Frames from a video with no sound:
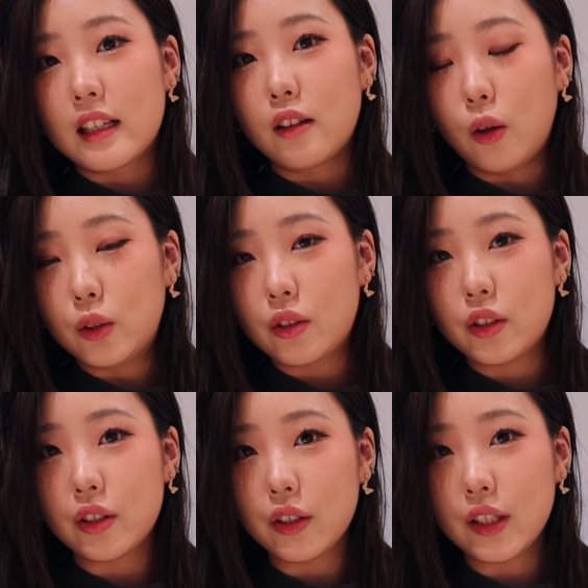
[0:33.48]
can also
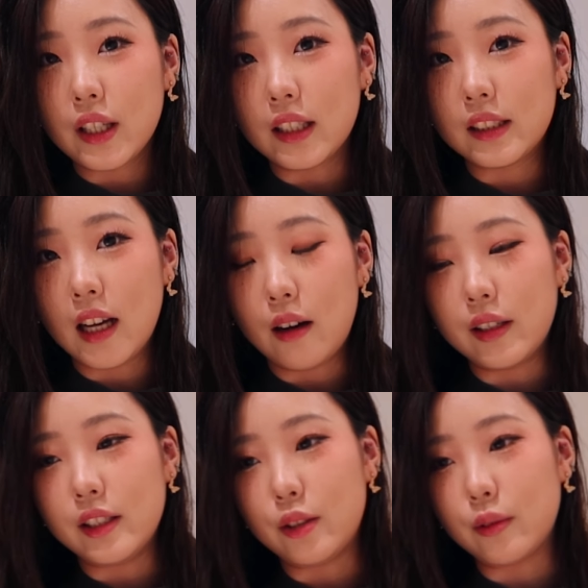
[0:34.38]
show you guys how
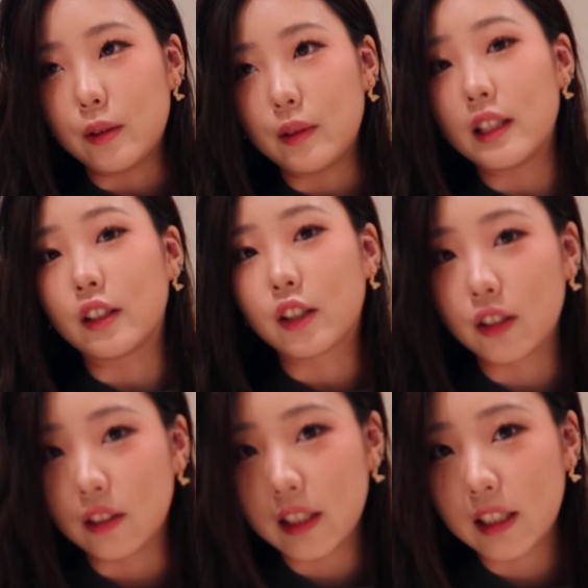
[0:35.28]
I do it with a
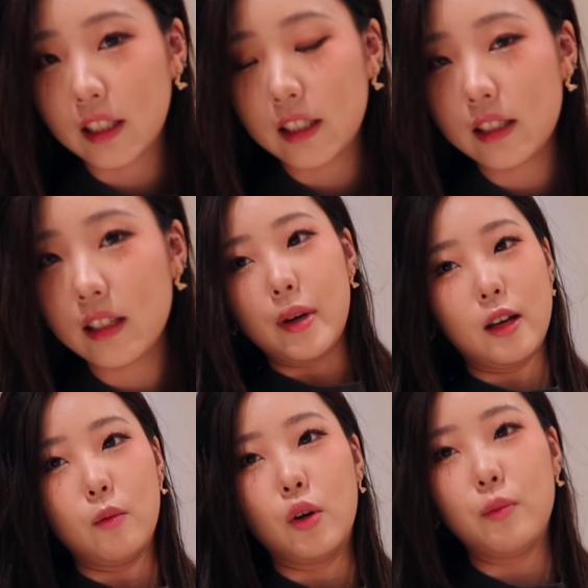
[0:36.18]
curling iron, but
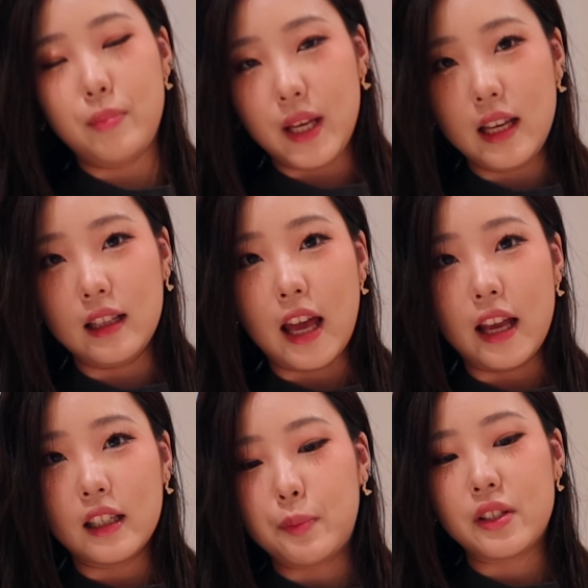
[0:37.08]
it won't be
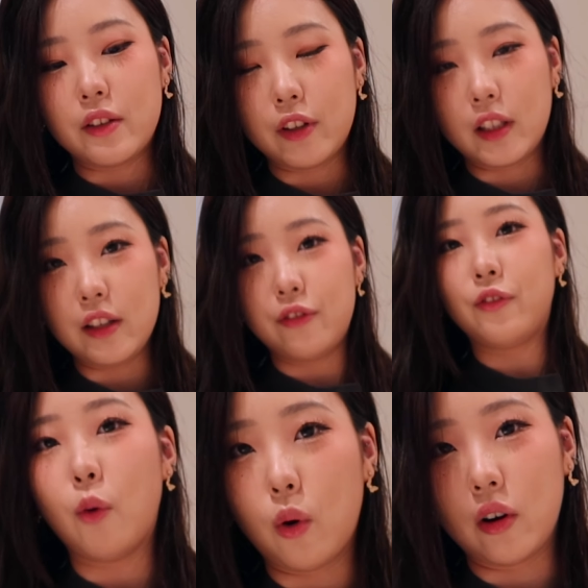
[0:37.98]
like specifically
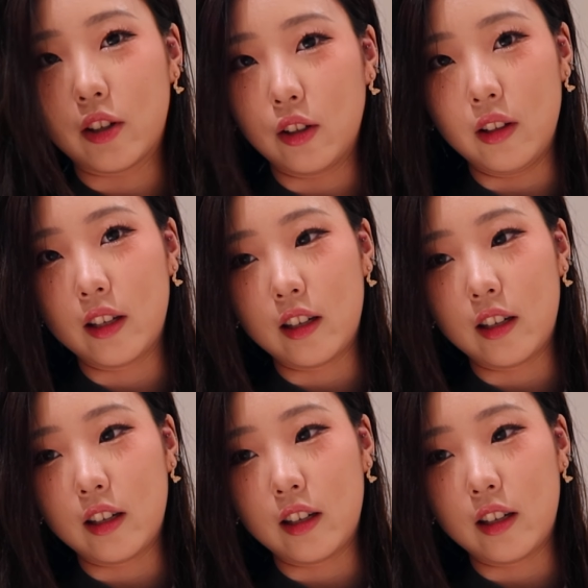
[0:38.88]
for curling